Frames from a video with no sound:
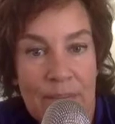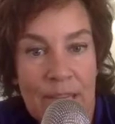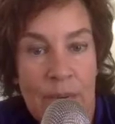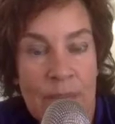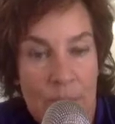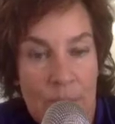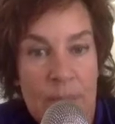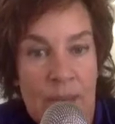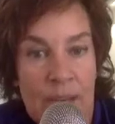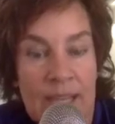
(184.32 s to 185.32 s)
and that was
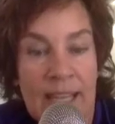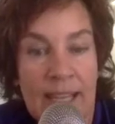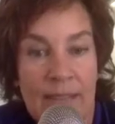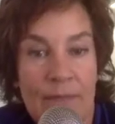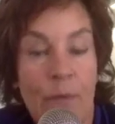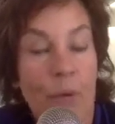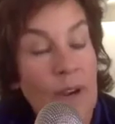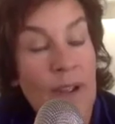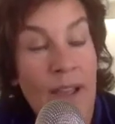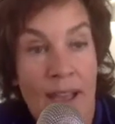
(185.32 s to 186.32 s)
about it
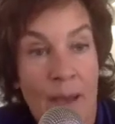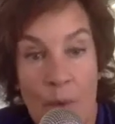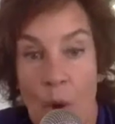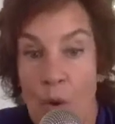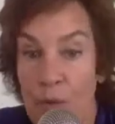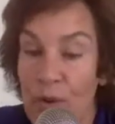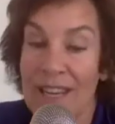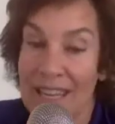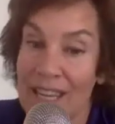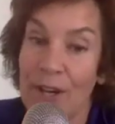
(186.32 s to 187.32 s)
for
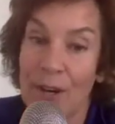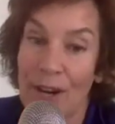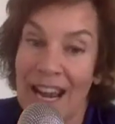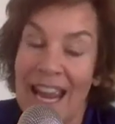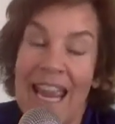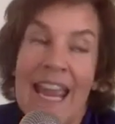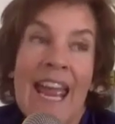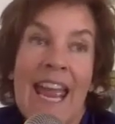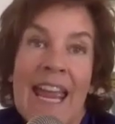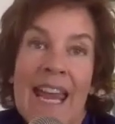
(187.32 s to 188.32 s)
over a year.
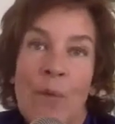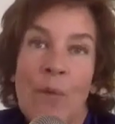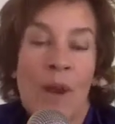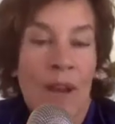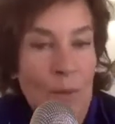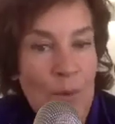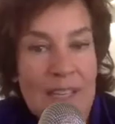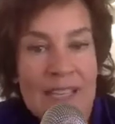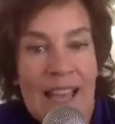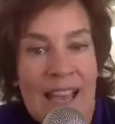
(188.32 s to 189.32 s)
And what I
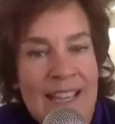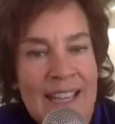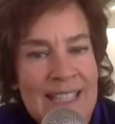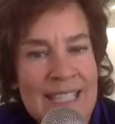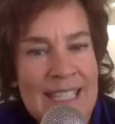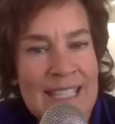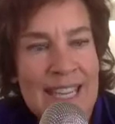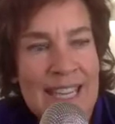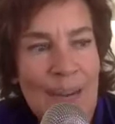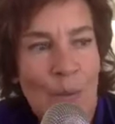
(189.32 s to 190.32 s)

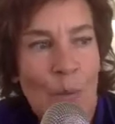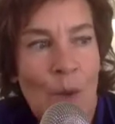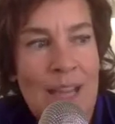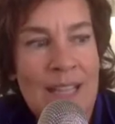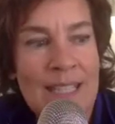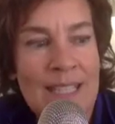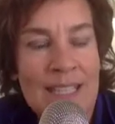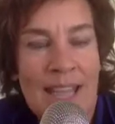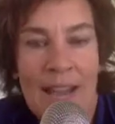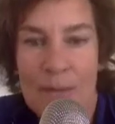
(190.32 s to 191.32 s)
realized
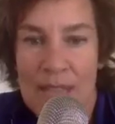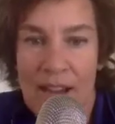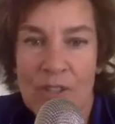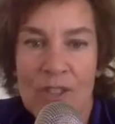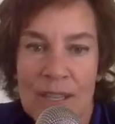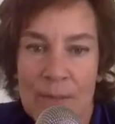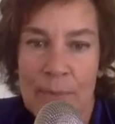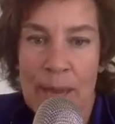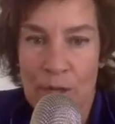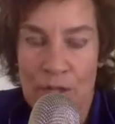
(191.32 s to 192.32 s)
was I was actually
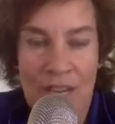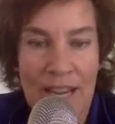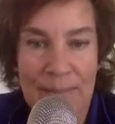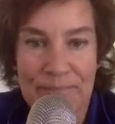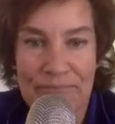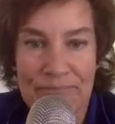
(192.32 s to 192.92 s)
in better shape.